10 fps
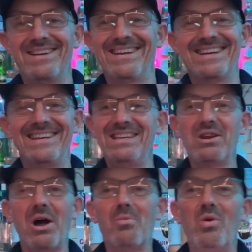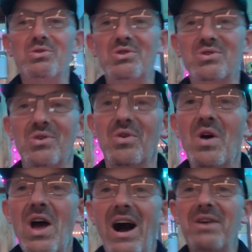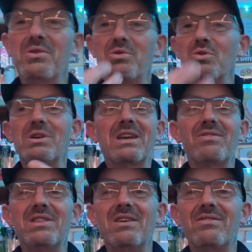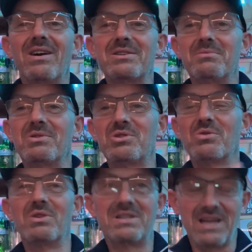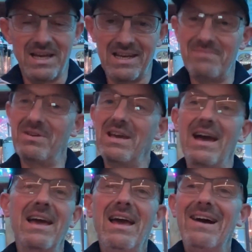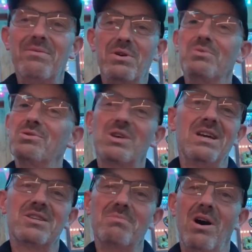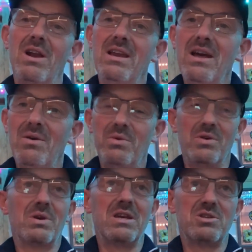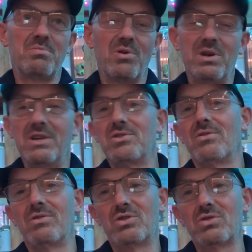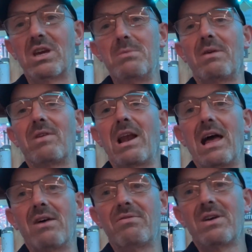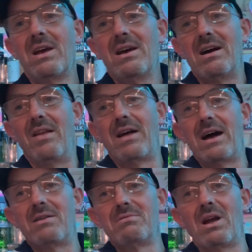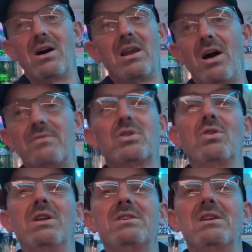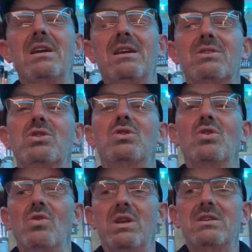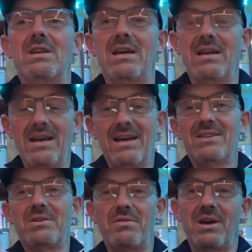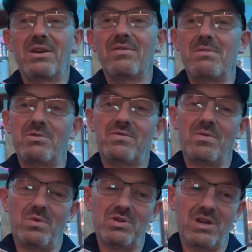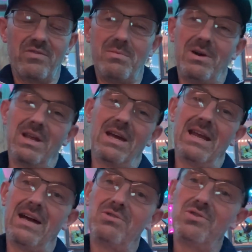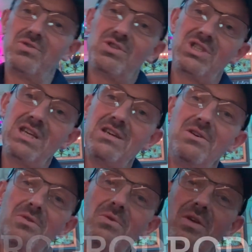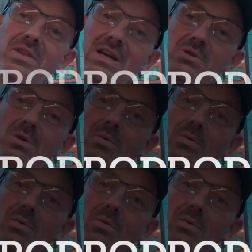I'm one to talk. I'm good at giving the advice. I'm not so good at taking it. But yeah, we all just keep smiling. We all keep supporting each other and just keep having a laugh. And that life's good, isn't it? It's good, isn't it? So thank you very much for watching, everybody, and I shall see you on the next one.